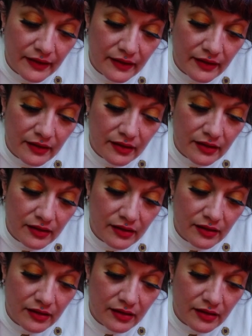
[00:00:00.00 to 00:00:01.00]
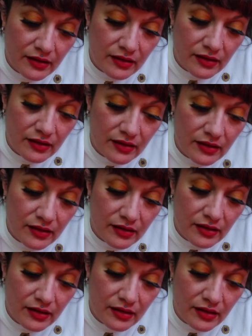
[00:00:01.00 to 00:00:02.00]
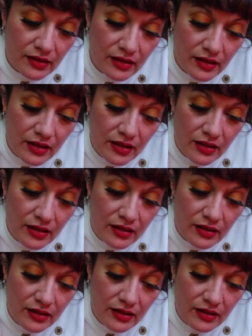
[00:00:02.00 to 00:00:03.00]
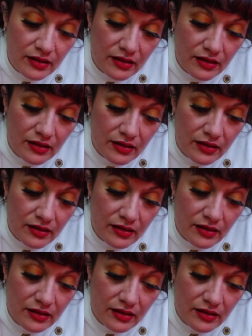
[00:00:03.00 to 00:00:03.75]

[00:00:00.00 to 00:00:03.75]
(silence)